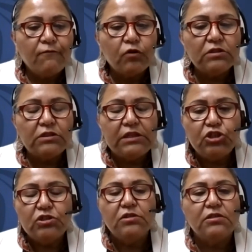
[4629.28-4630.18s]
First
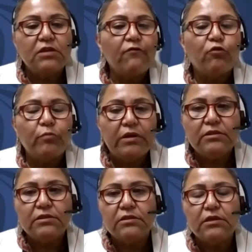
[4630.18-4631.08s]
Nations
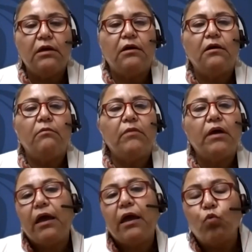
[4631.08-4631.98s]
governments and
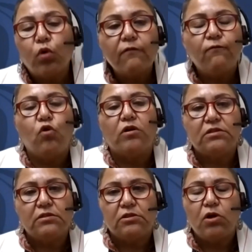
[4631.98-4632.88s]

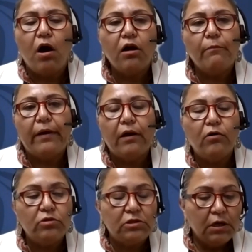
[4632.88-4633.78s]
workforces talk
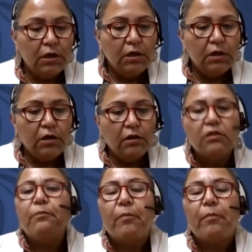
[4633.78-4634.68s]
about
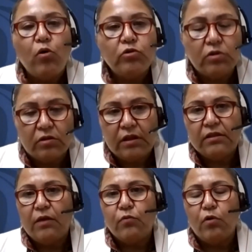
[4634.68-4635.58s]
the proposals that
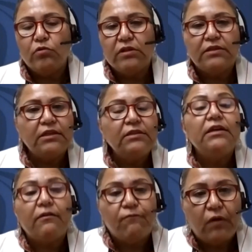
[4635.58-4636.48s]
they wrote that didn't
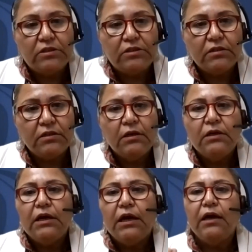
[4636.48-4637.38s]
get funded.
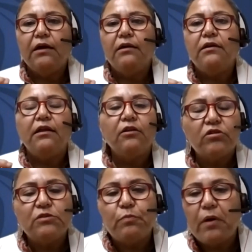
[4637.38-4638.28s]
And in the
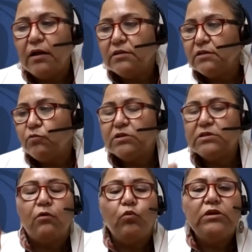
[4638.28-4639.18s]
response, it was,
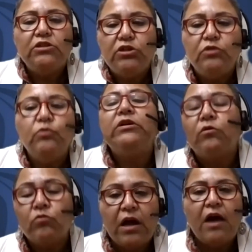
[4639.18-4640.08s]
we
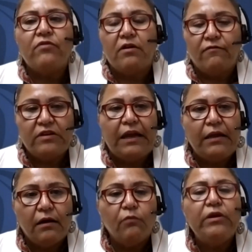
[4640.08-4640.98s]
don't have enough
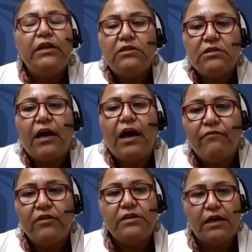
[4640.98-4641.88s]
data. We need to have
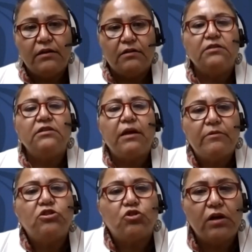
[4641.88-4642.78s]
the data to
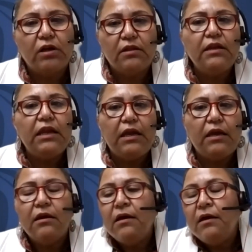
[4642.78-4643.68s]
demonstrate the need.